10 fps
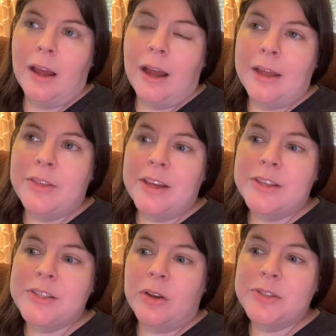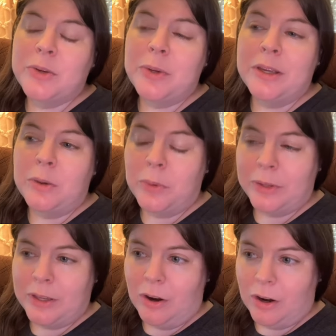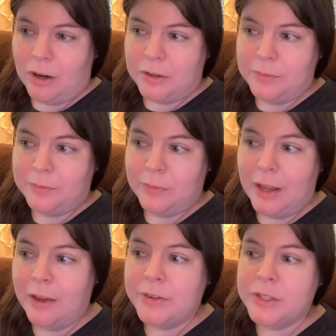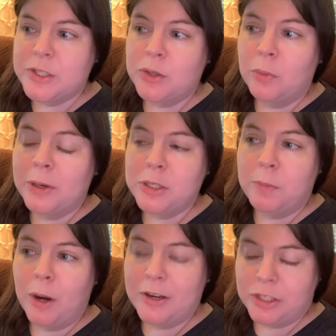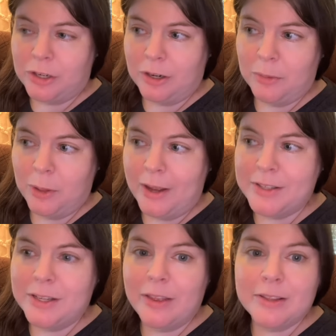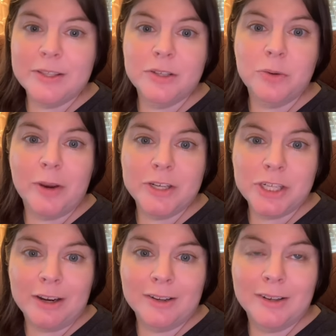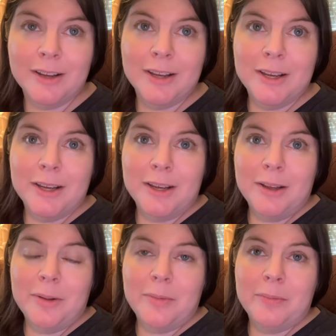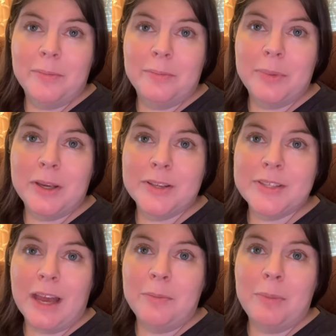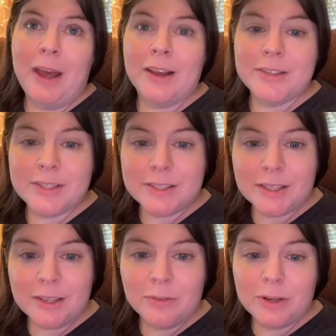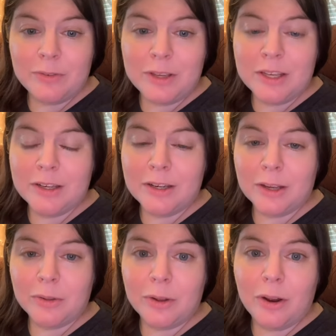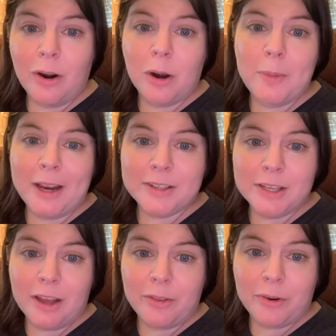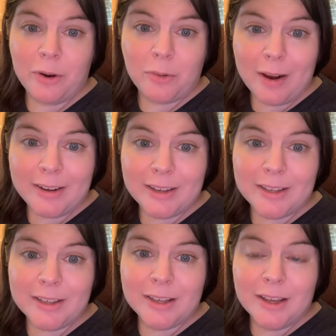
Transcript: I think it's also equally hard having so much pressure applied to that situation. Because at best, even if he and Nicola are back together already,